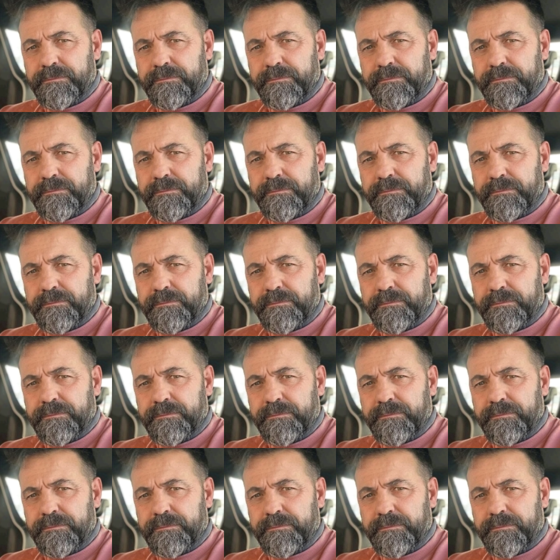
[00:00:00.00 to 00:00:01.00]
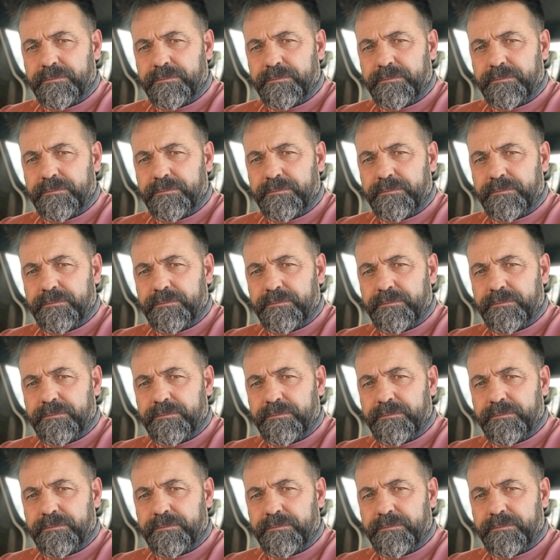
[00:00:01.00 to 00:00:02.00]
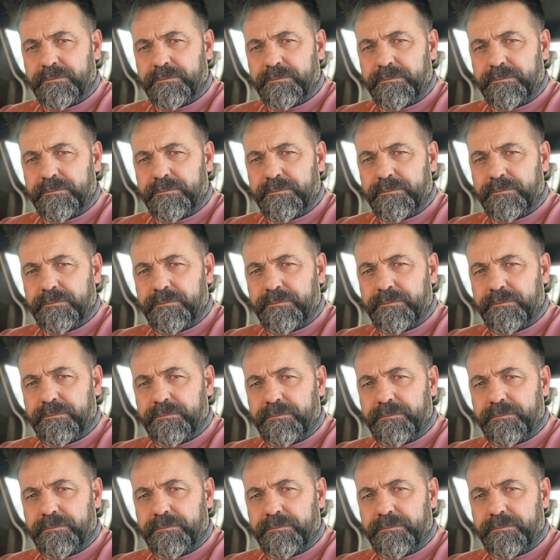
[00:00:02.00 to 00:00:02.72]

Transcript: This is a still picture; no speech is visible.